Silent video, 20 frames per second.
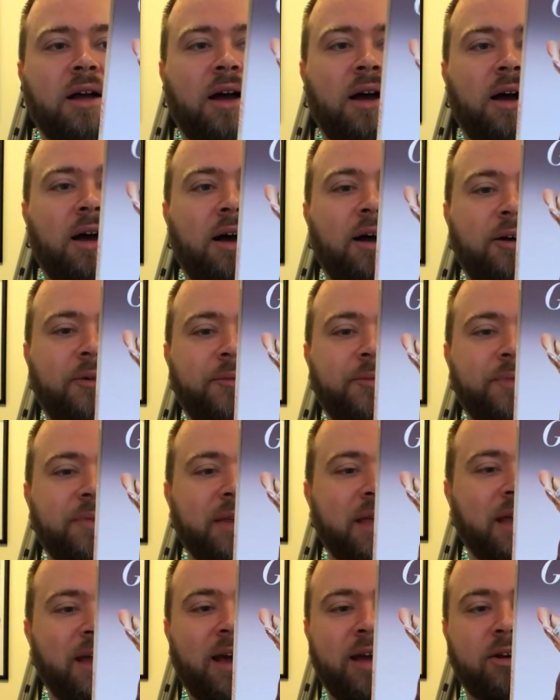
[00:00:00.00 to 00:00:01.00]

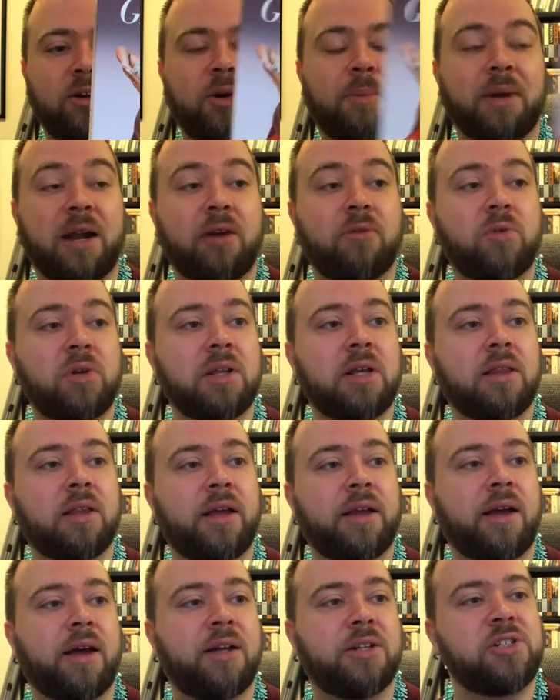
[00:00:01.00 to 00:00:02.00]
Yeah, I don't know. But I really
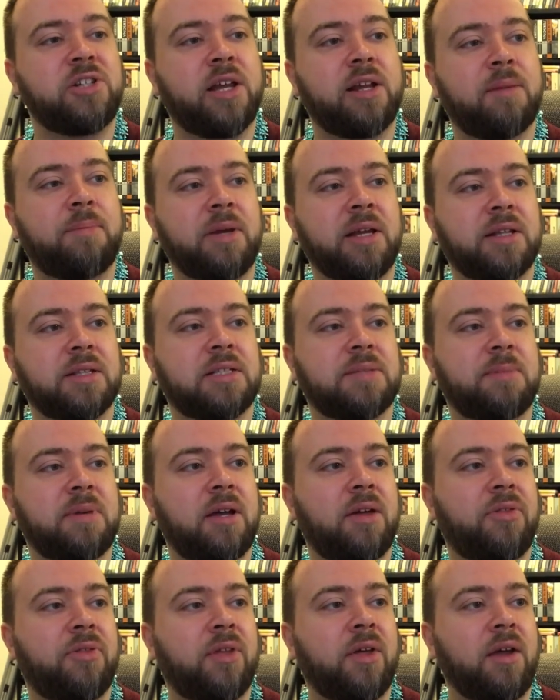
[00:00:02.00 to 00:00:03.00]
like Jada Pinkett
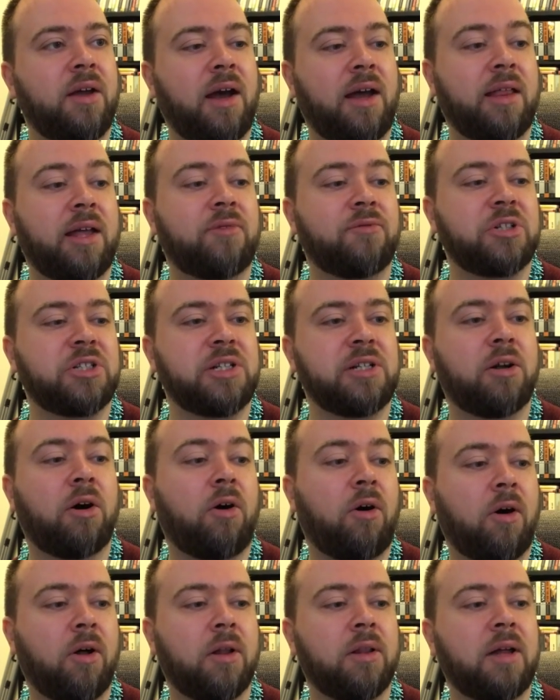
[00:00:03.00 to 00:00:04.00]
Smith. I like Regina
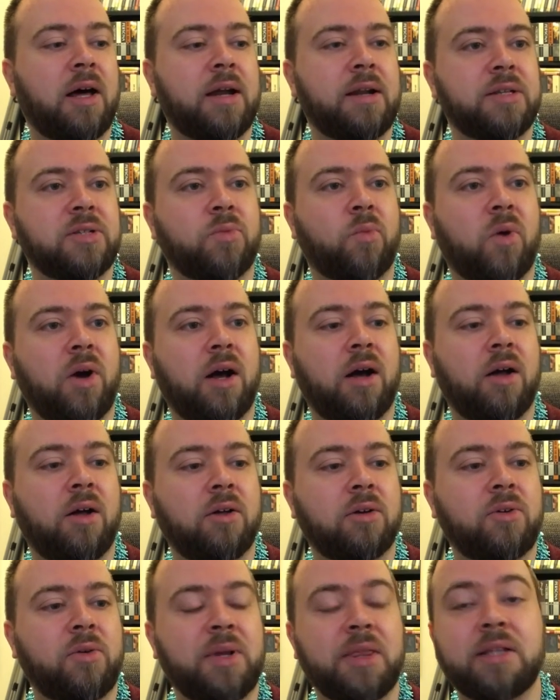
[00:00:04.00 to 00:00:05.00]
Hall a lot as
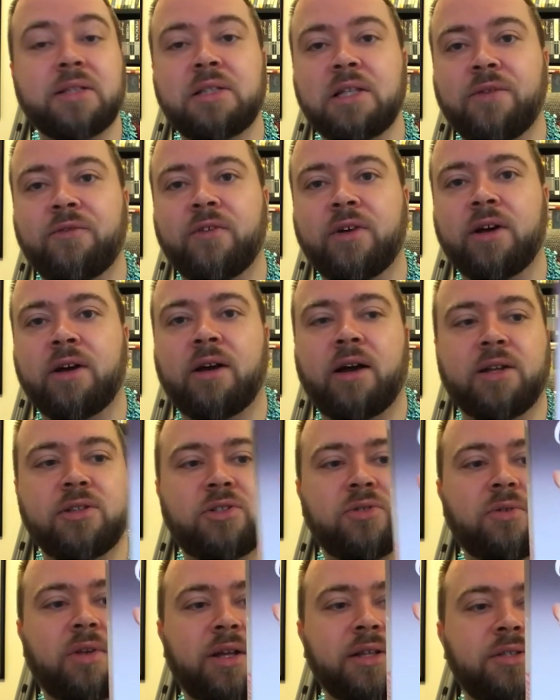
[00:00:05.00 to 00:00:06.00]
well. Queen Latifah, I
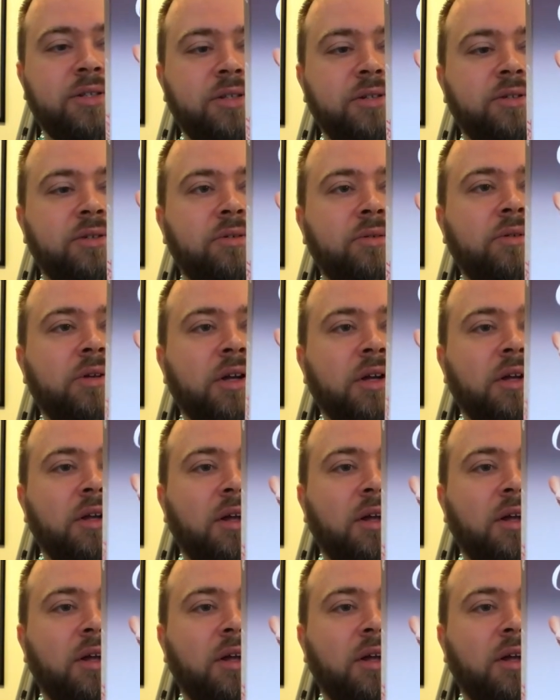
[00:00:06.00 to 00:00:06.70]
do like too.